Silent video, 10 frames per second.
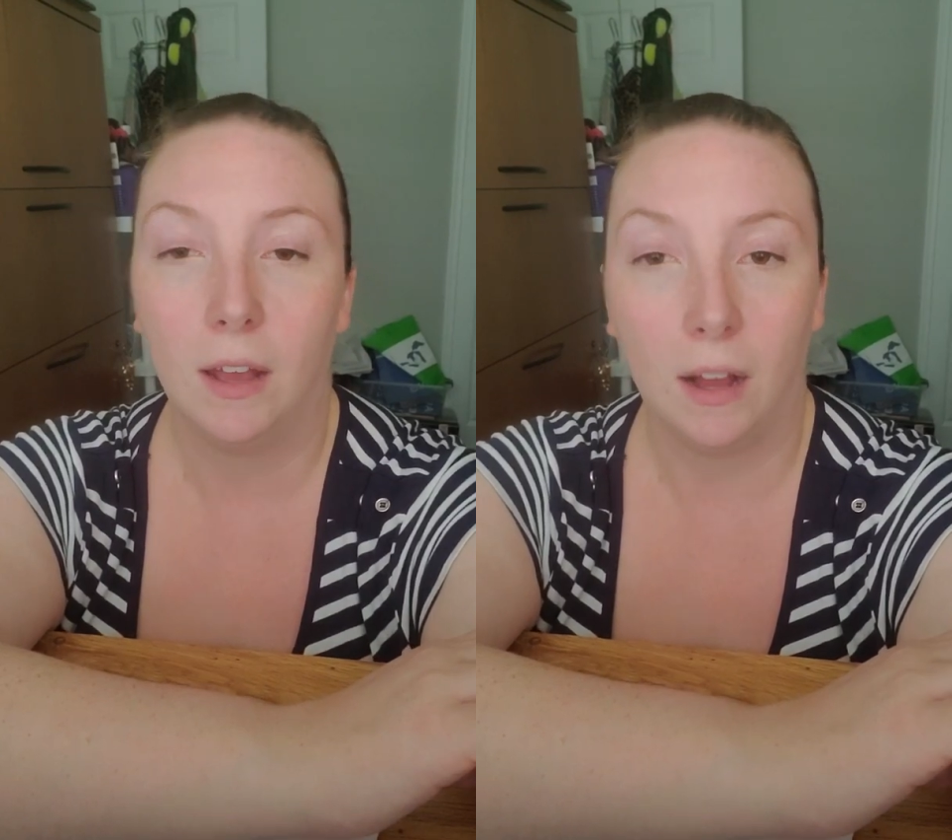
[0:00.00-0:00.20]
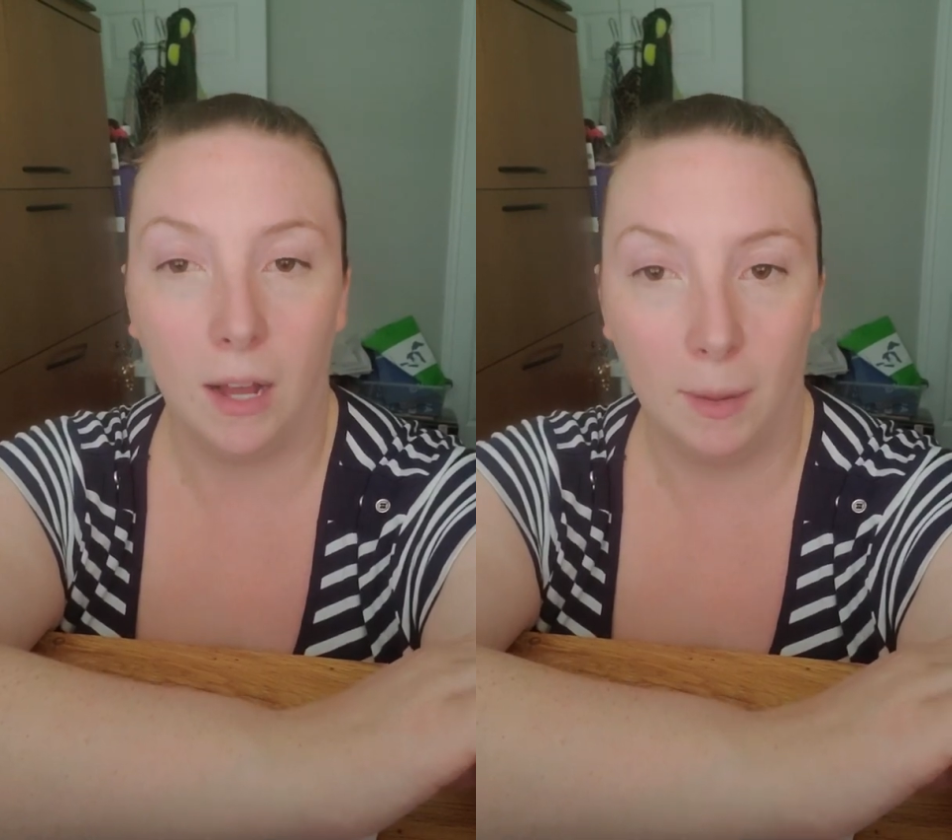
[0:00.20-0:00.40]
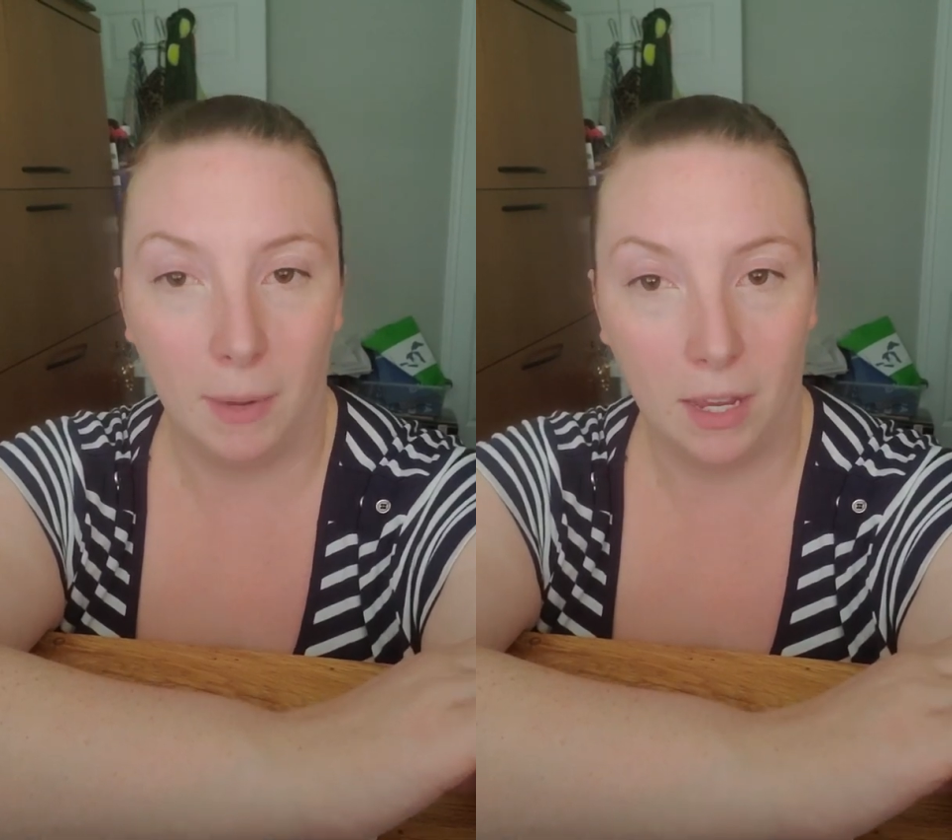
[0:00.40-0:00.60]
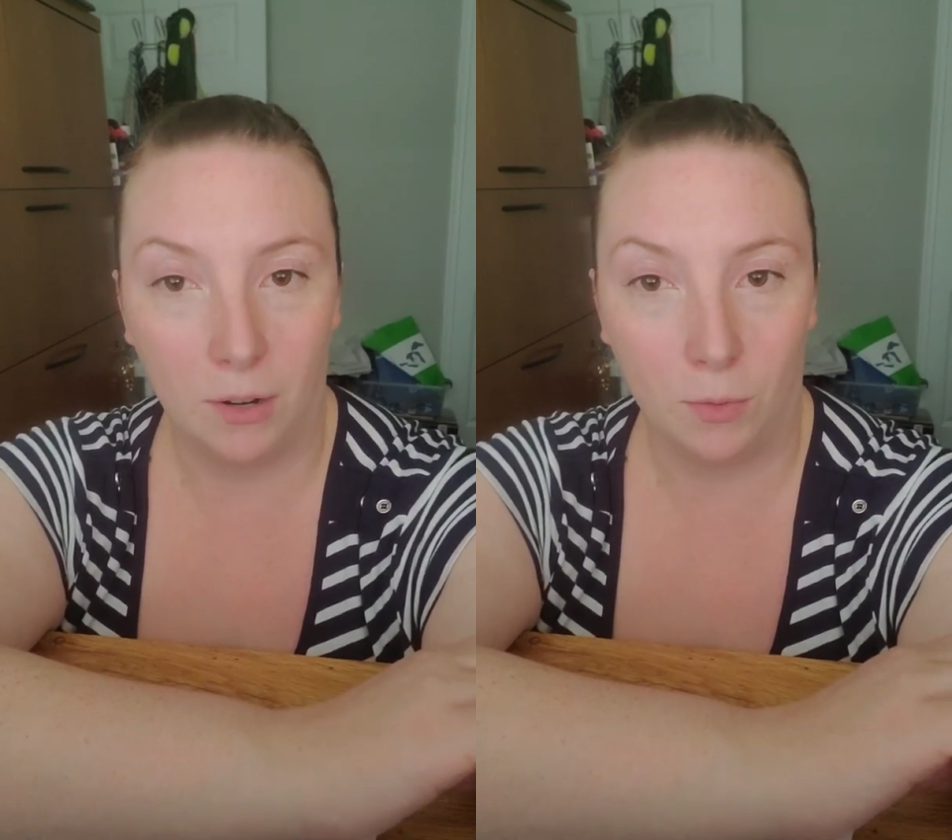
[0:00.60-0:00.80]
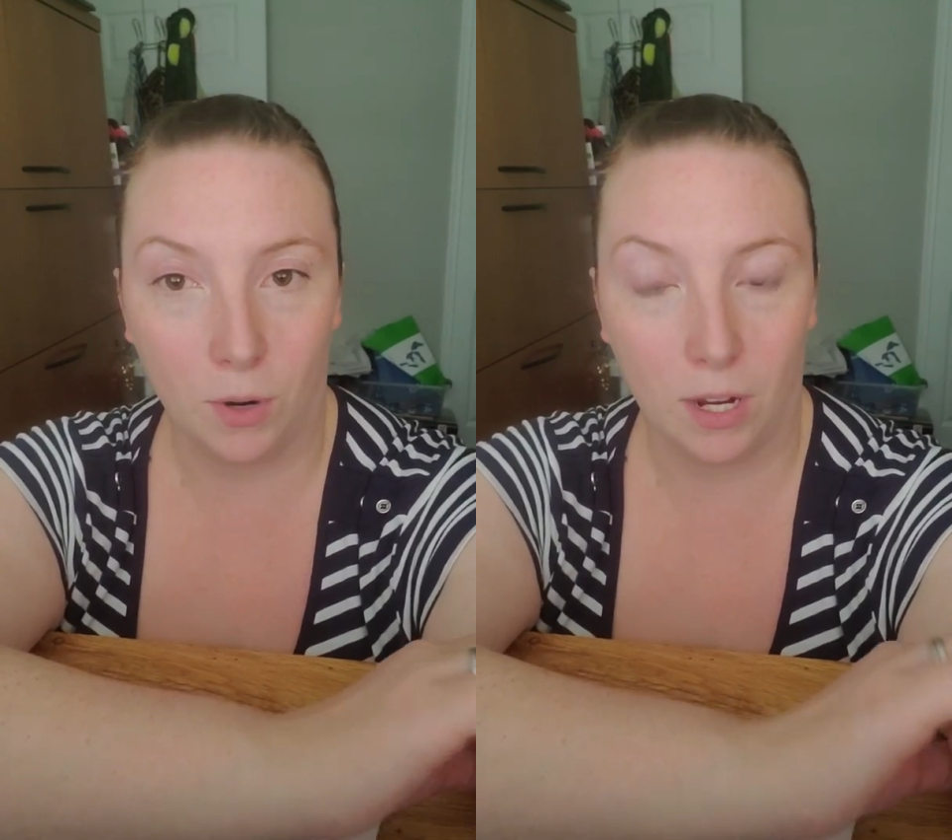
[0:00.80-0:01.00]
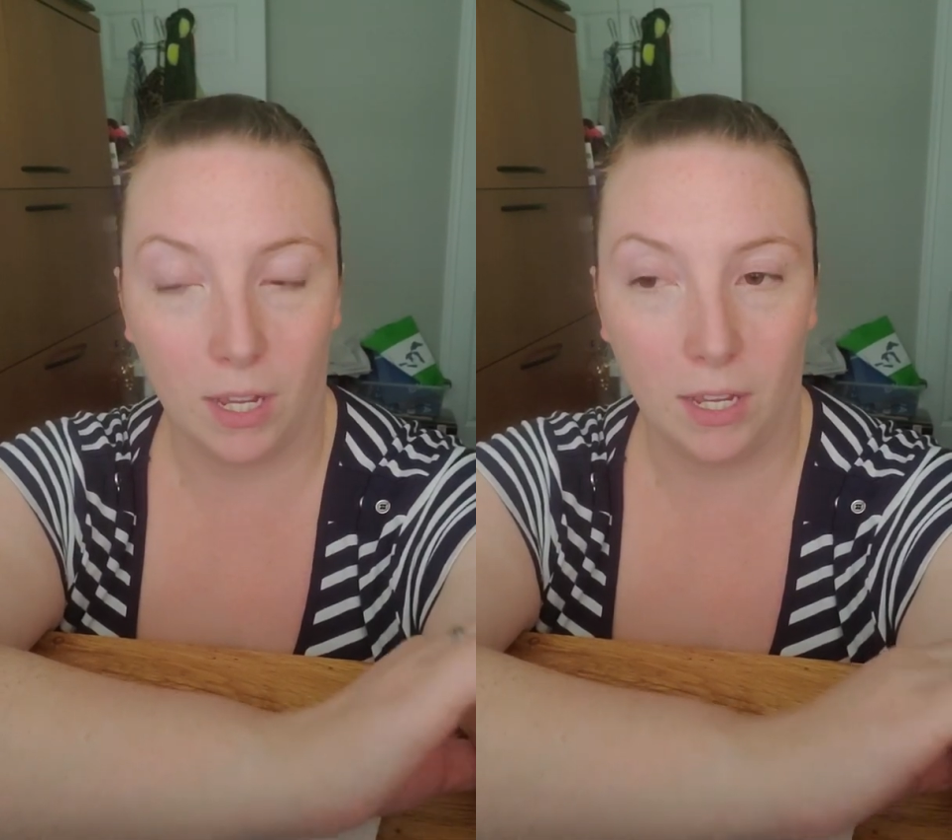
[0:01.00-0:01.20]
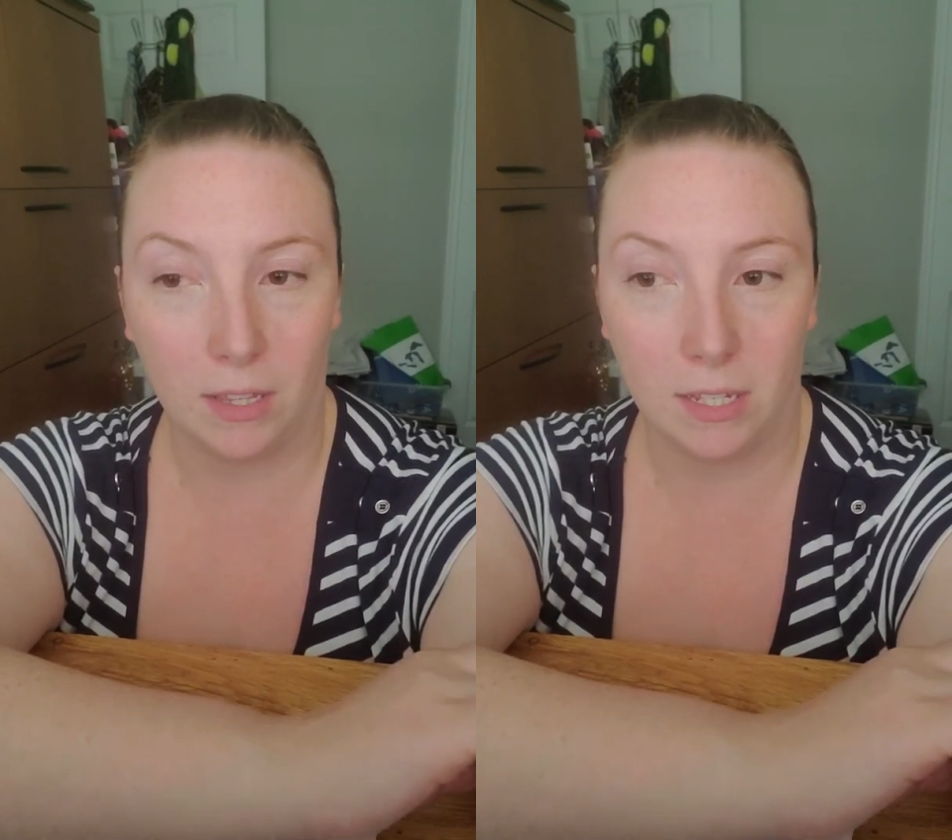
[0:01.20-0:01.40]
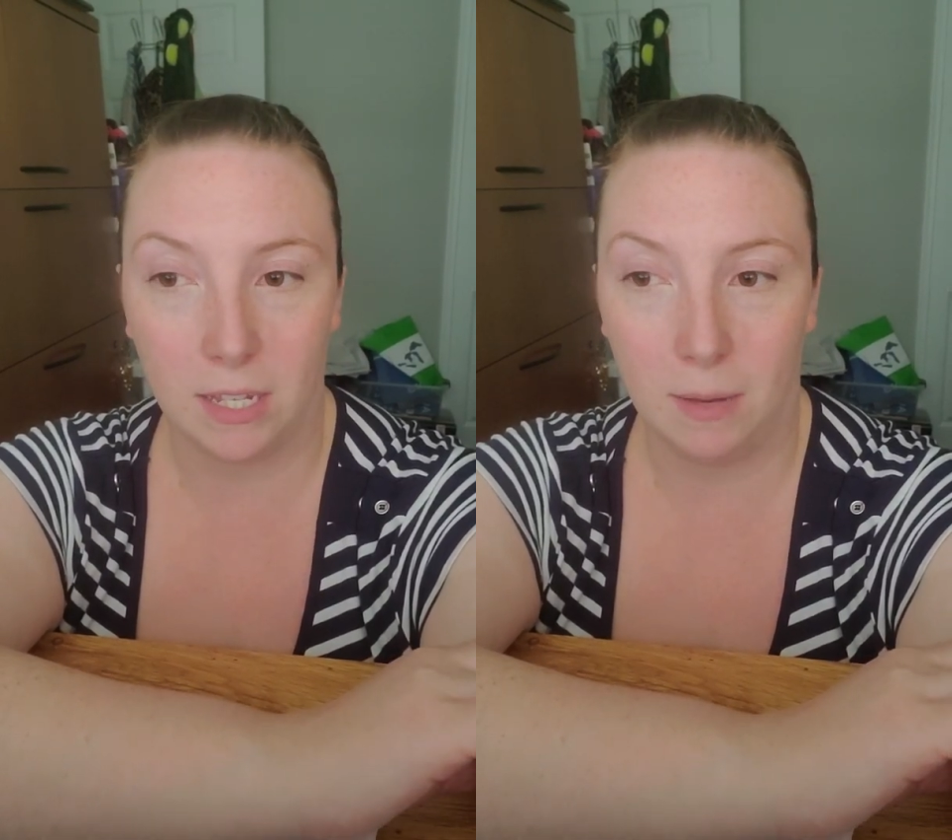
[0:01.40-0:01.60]
and working at
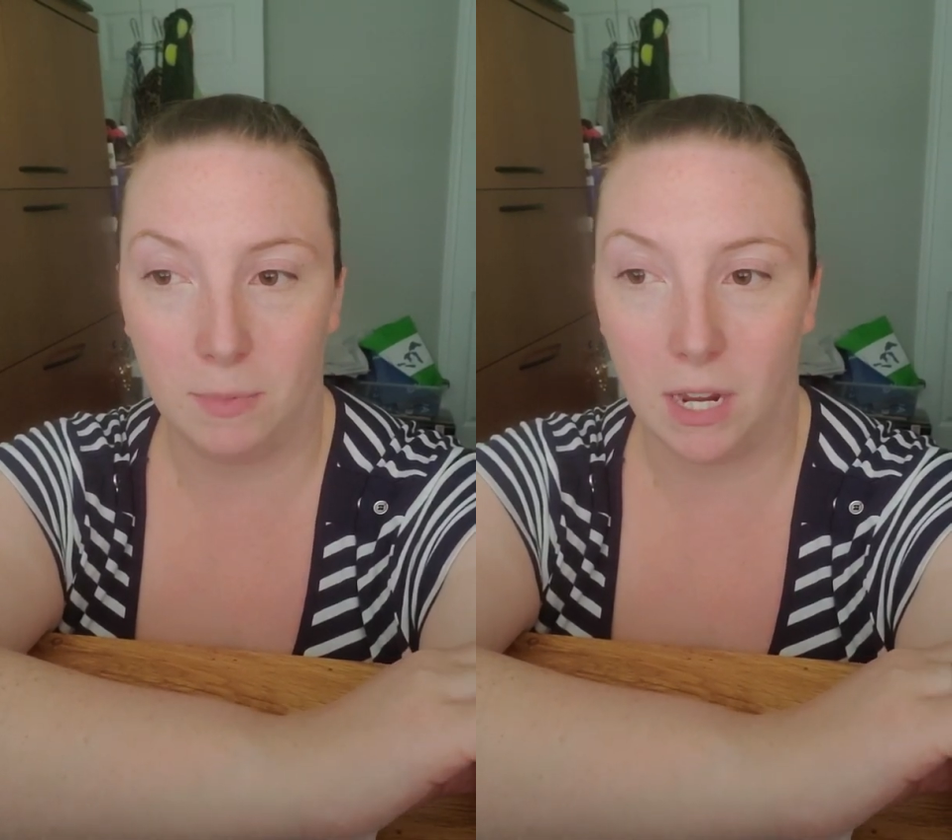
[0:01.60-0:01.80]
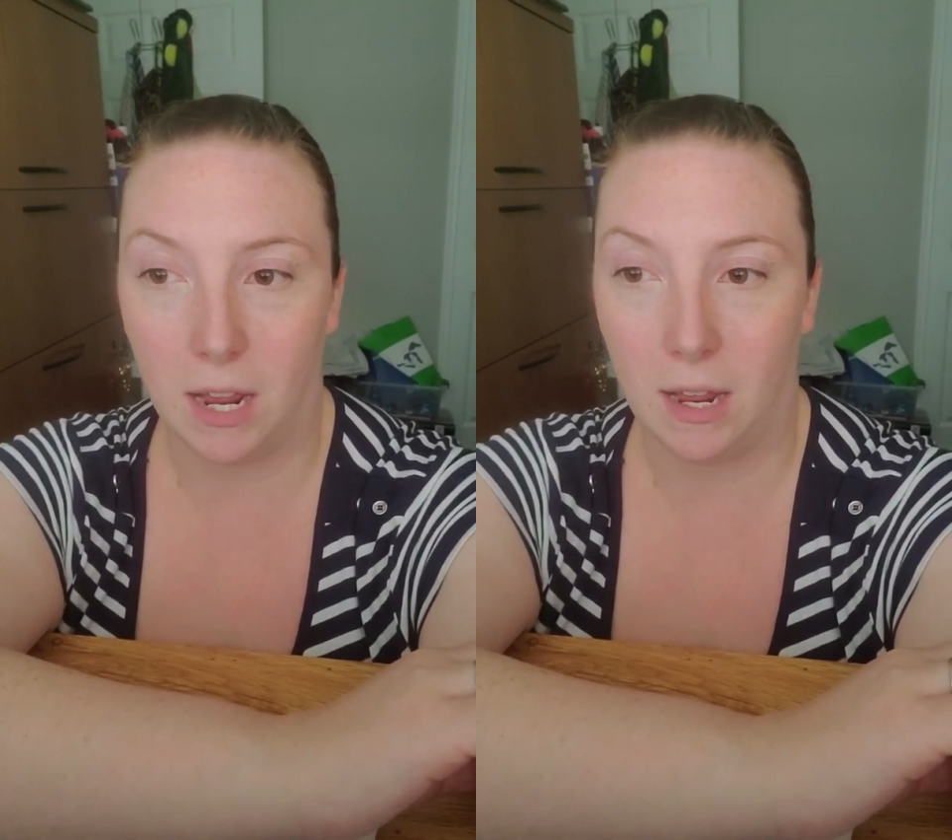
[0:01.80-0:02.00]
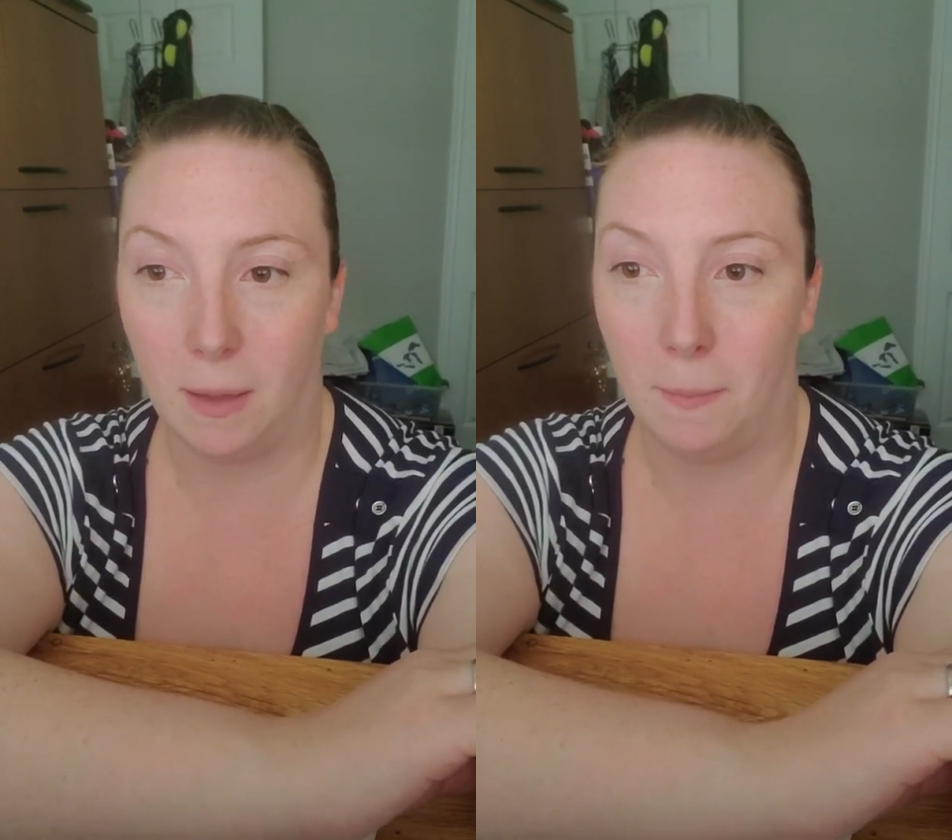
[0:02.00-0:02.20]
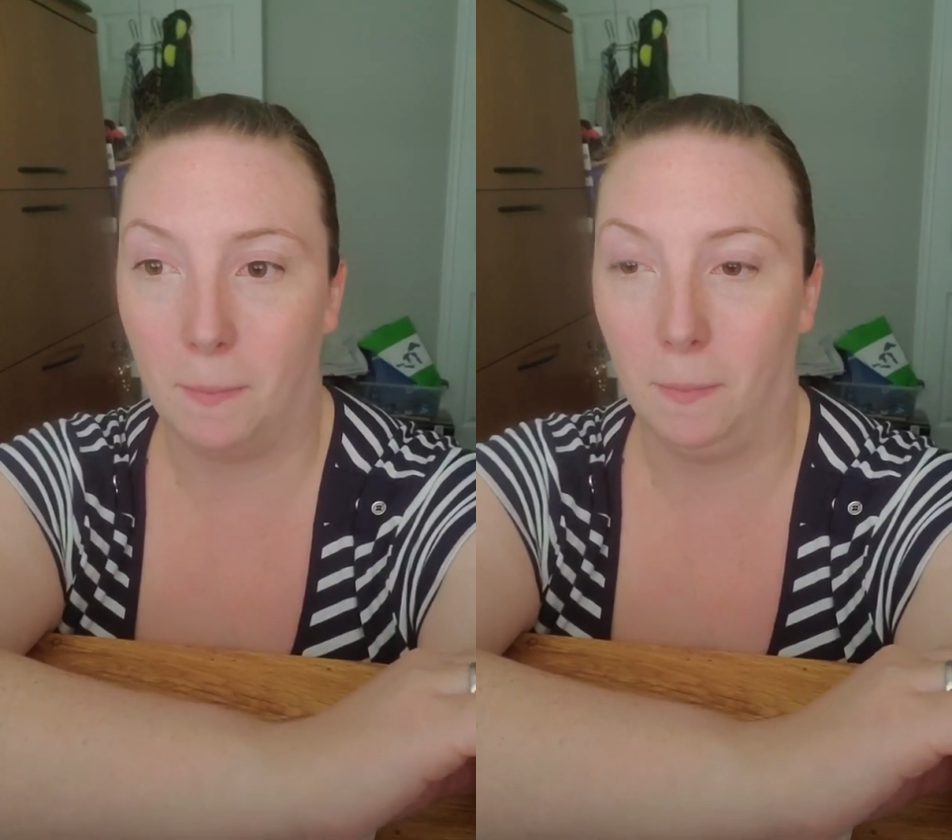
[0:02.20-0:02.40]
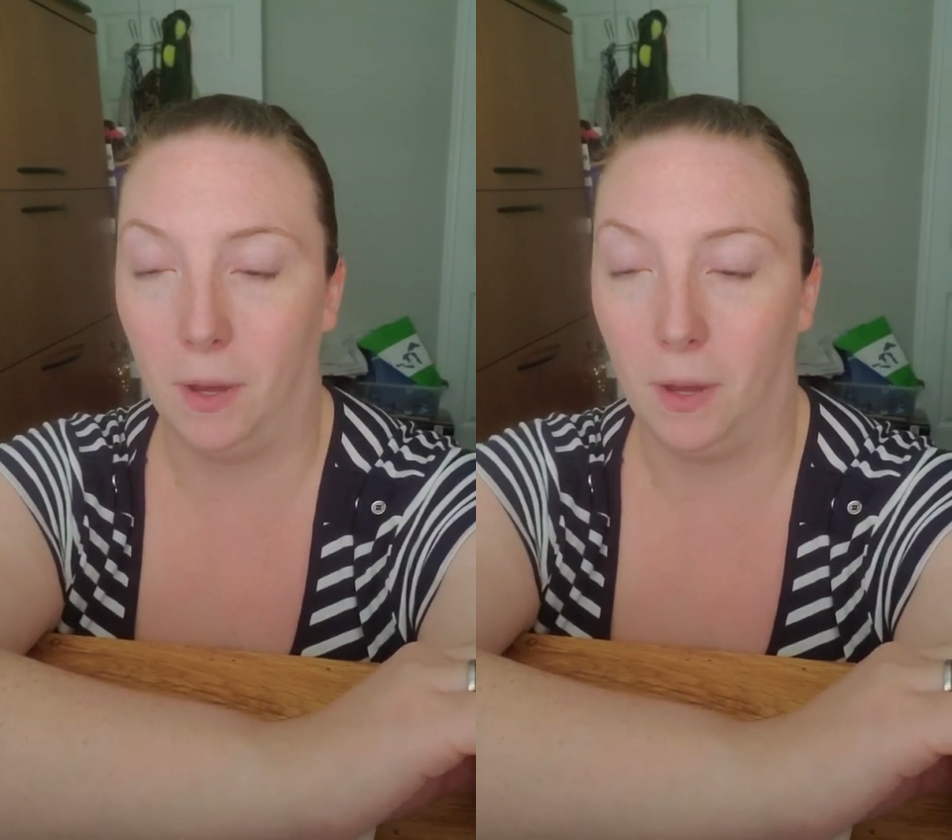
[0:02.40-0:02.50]
the same time,